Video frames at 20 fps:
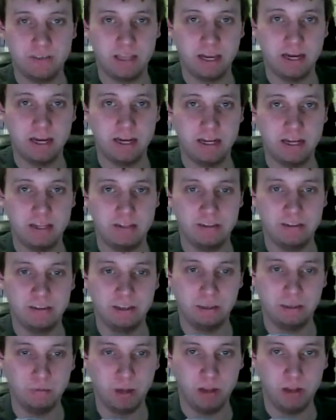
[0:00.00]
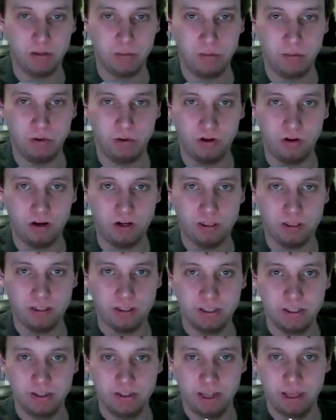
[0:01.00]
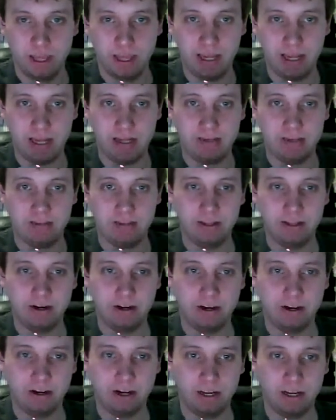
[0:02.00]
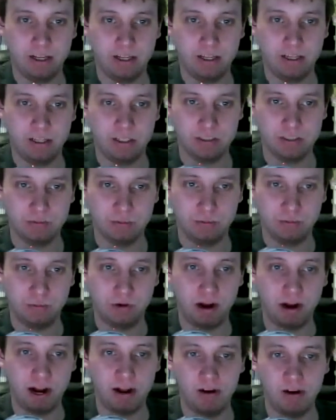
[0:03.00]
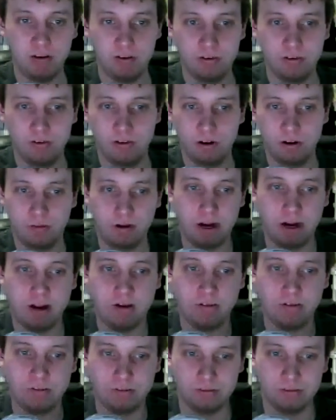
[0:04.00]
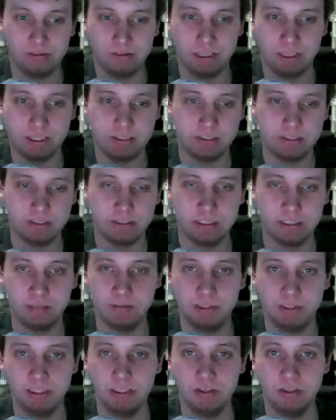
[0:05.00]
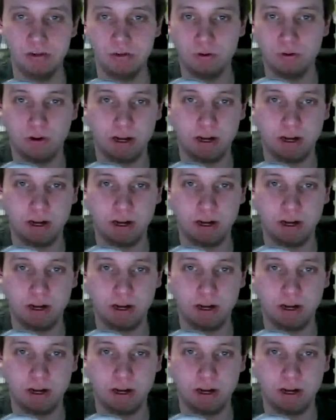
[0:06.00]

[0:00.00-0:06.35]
on the motherboard, and there is brown around like the CPU